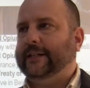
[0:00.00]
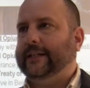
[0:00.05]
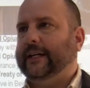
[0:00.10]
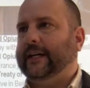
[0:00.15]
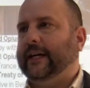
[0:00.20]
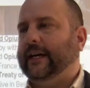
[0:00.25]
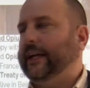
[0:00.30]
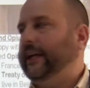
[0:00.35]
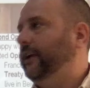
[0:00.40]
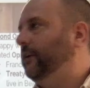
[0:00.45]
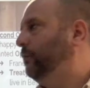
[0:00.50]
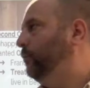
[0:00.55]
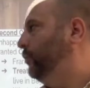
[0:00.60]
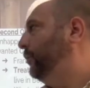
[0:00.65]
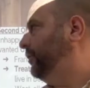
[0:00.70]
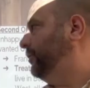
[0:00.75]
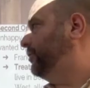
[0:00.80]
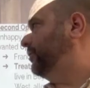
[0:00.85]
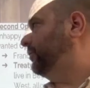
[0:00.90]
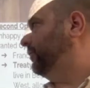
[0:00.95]
It
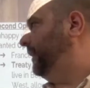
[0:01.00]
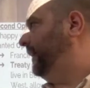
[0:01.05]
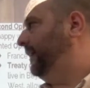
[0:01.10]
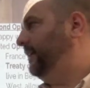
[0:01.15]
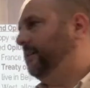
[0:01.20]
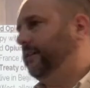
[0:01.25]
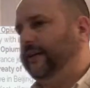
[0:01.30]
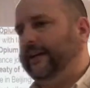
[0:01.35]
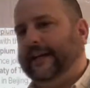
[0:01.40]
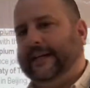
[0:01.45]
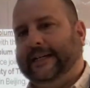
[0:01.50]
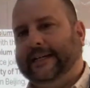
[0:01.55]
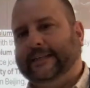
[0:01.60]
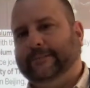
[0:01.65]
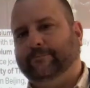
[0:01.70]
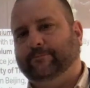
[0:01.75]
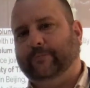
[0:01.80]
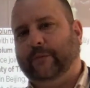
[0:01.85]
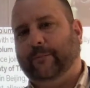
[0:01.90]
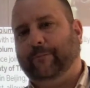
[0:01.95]

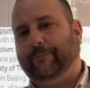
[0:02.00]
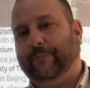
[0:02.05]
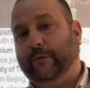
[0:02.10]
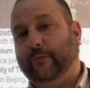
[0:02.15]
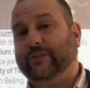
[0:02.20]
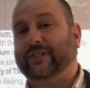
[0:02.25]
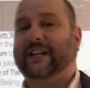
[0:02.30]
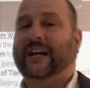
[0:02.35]
was